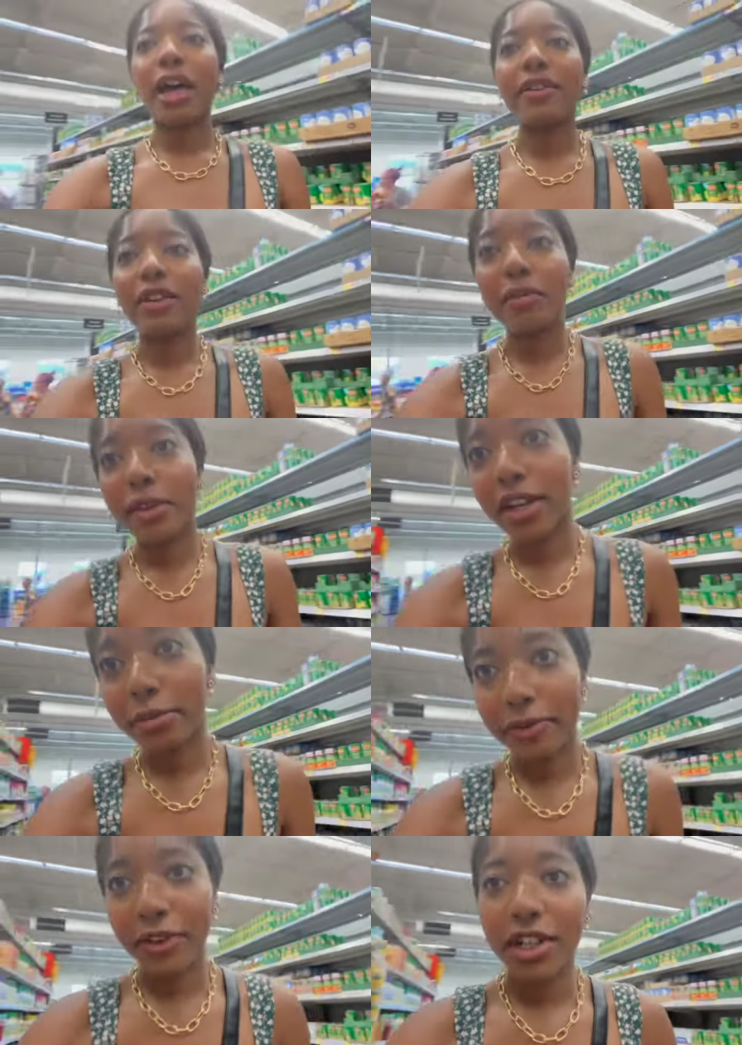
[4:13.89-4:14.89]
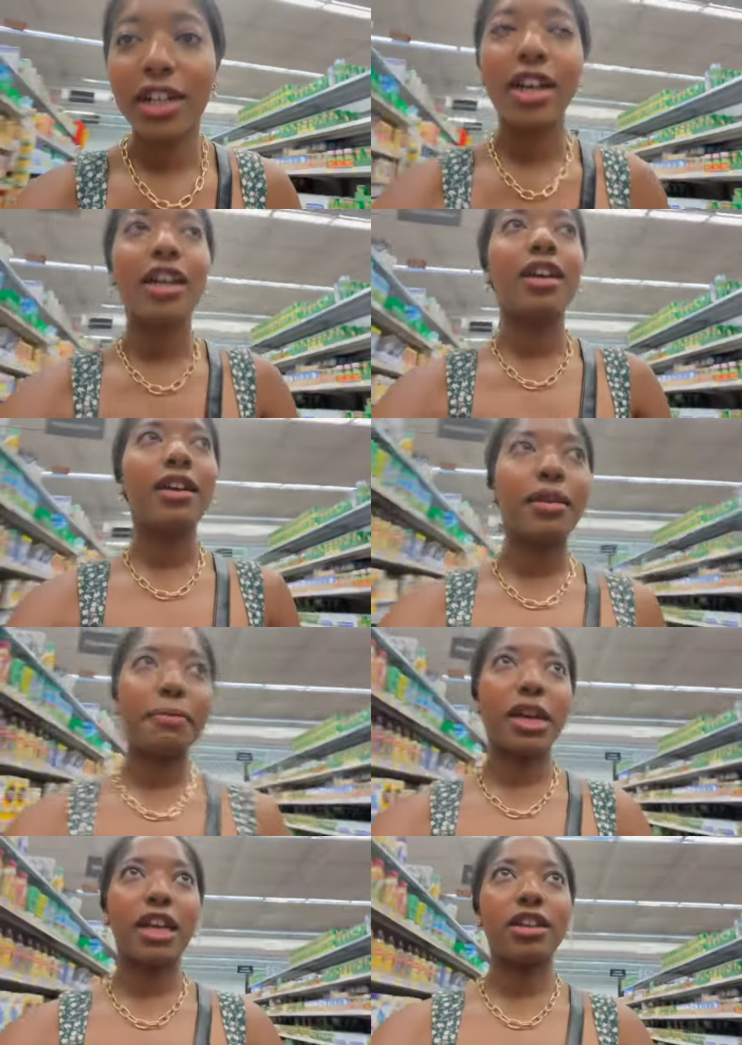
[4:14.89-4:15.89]
I've never been here before,
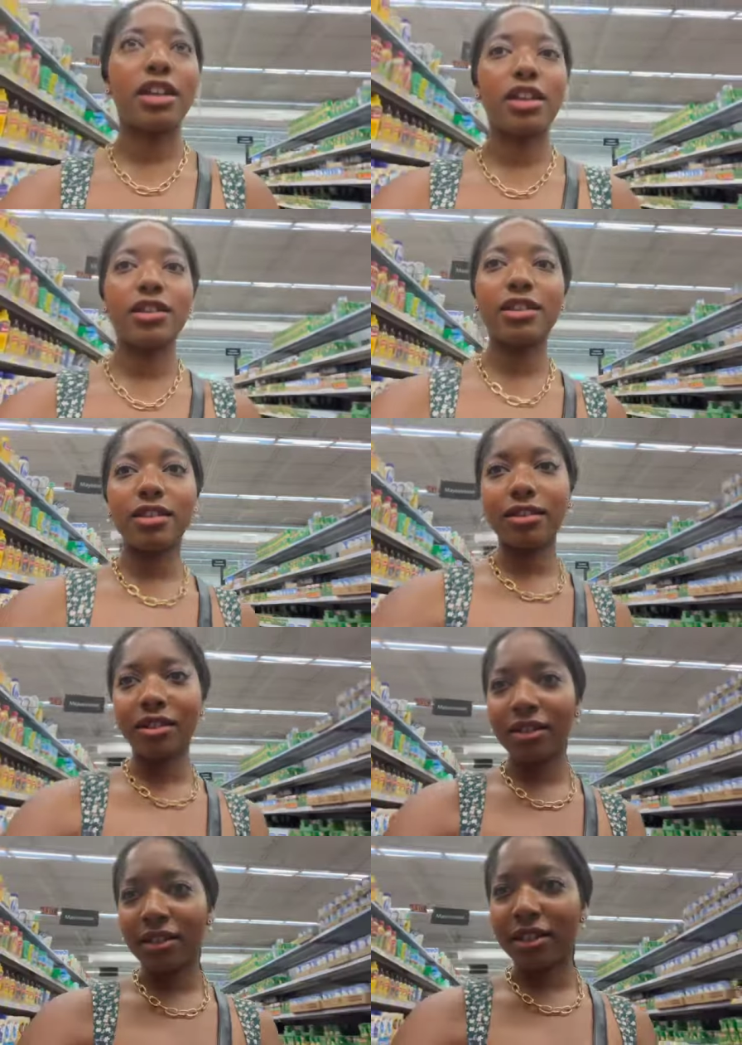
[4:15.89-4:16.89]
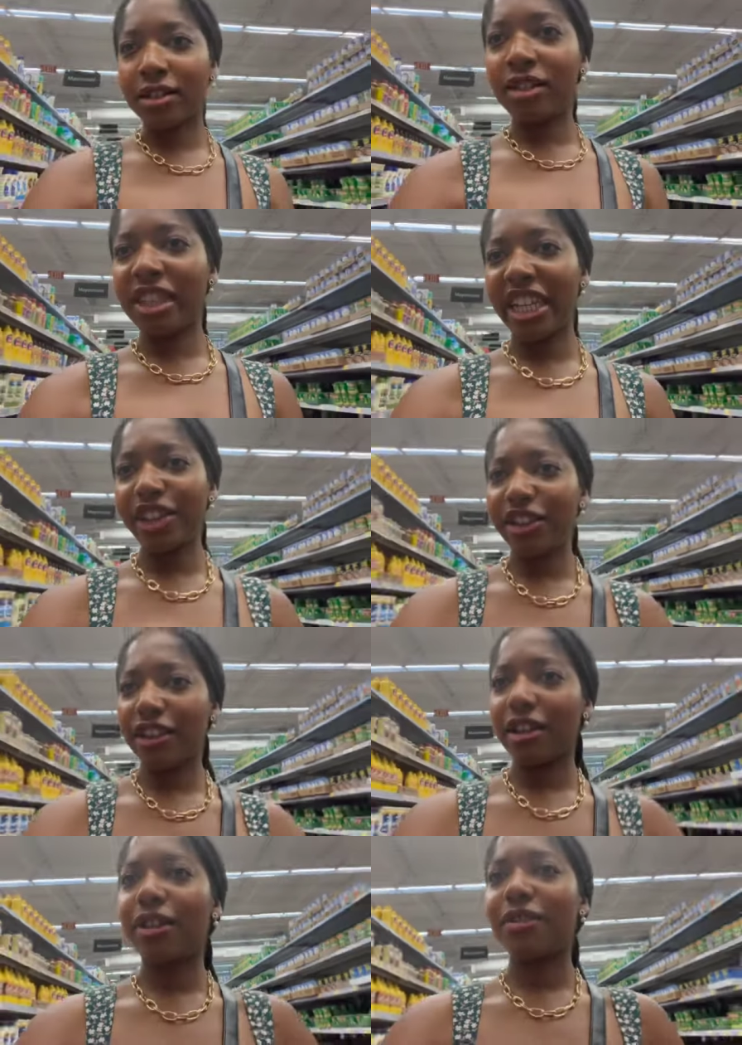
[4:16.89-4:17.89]
but it looks cleaner
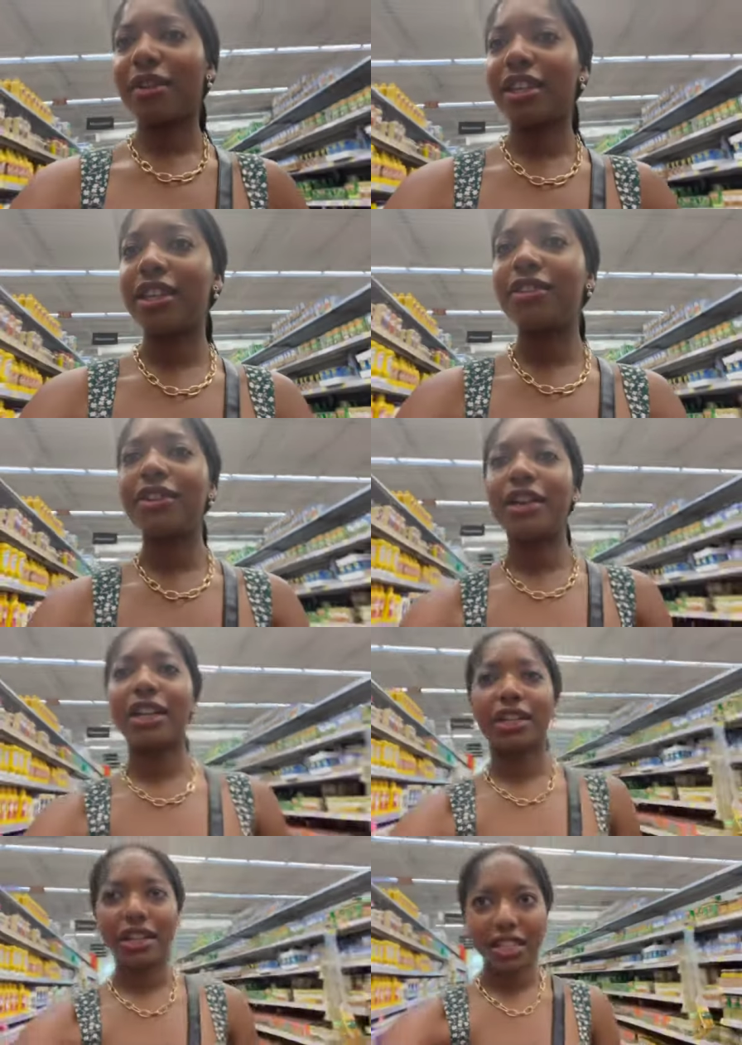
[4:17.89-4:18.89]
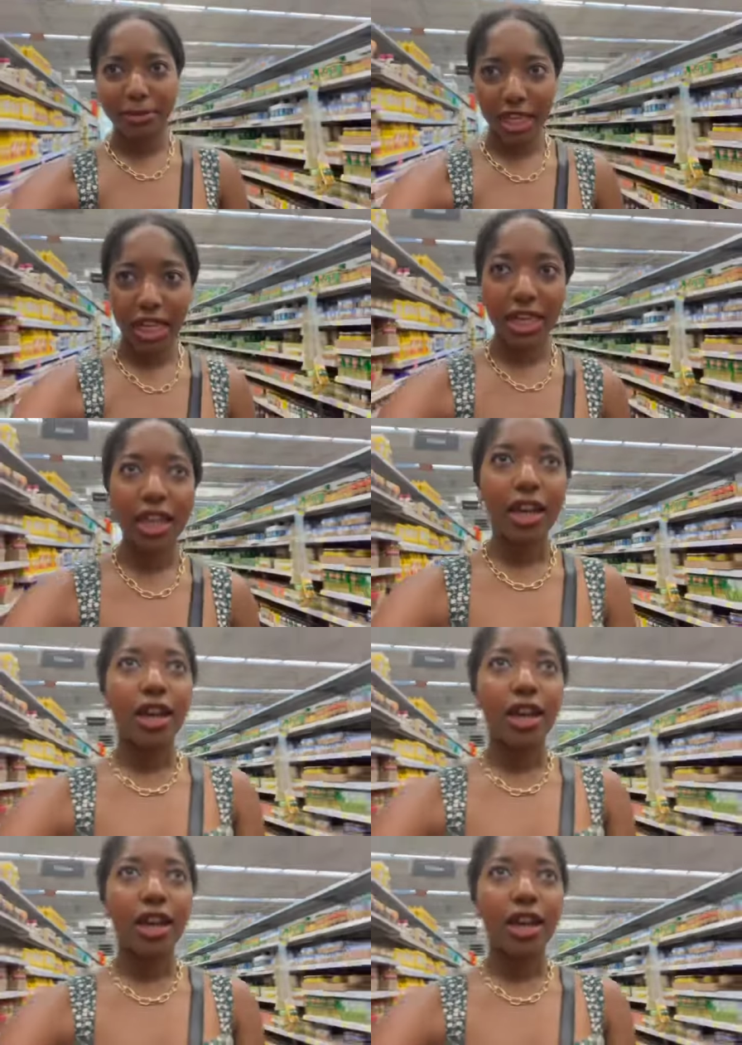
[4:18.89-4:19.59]
than the other ones. I don't know how to explain it.